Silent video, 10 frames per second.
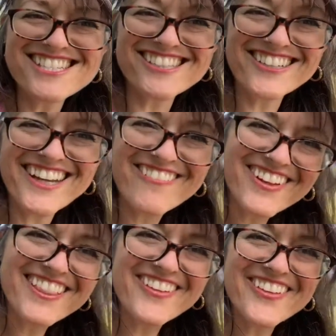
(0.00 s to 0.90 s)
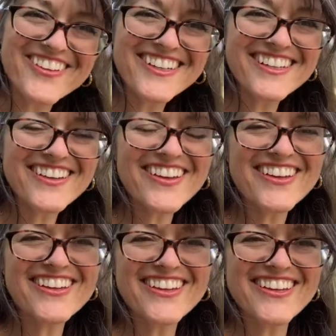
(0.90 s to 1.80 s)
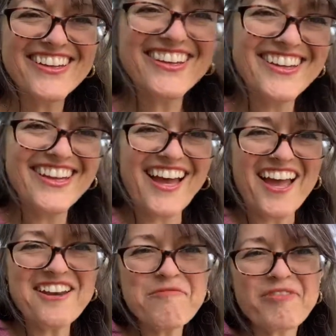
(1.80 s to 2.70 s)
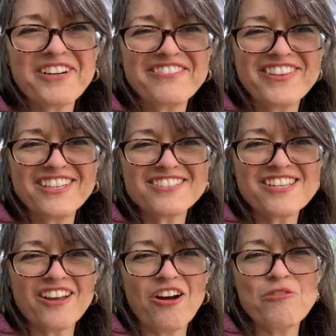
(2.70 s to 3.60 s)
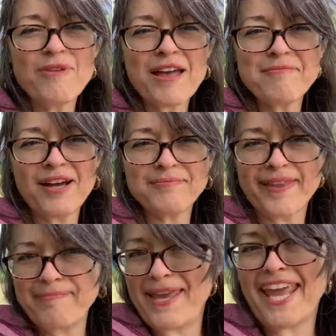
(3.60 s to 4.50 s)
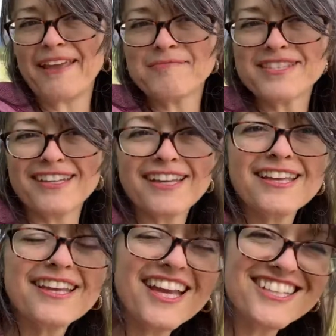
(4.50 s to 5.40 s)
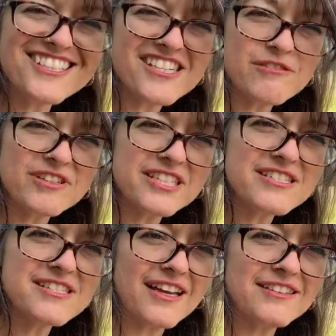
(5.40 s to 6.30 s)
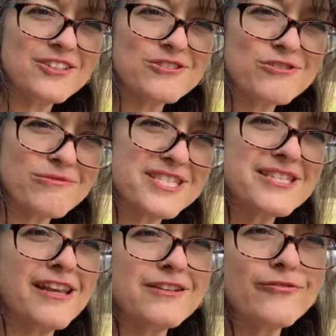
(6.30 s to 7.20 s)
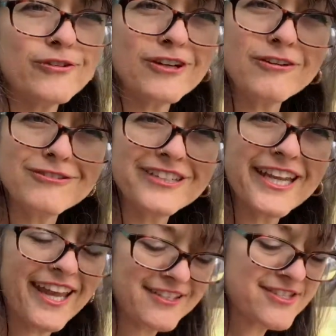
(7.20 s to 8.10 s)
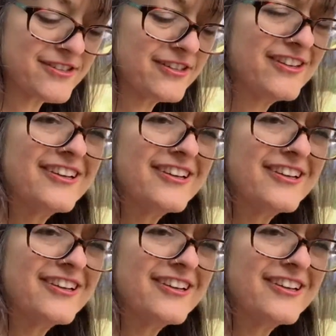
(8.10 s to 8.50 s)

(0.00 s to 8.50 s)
journey with you. A number of years ago, my mom became sick, and she was diagnosed with stage 4 colon cancer.